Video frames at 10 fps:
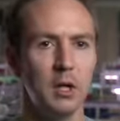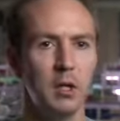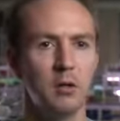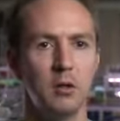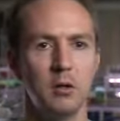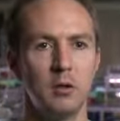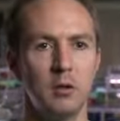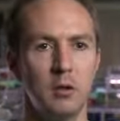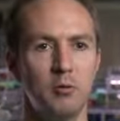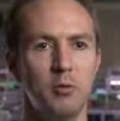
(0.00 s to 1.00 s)
And
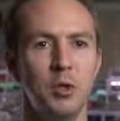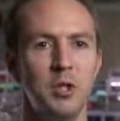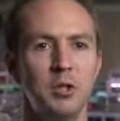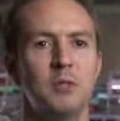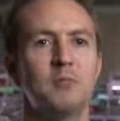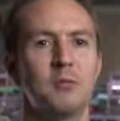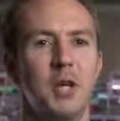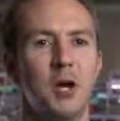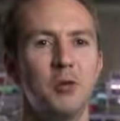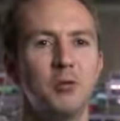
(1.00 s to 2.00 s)
every minute
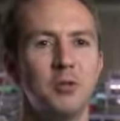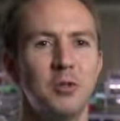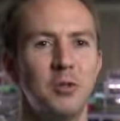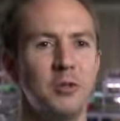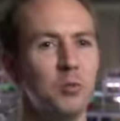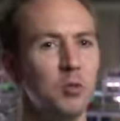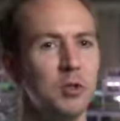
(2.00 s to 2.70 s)
counts in this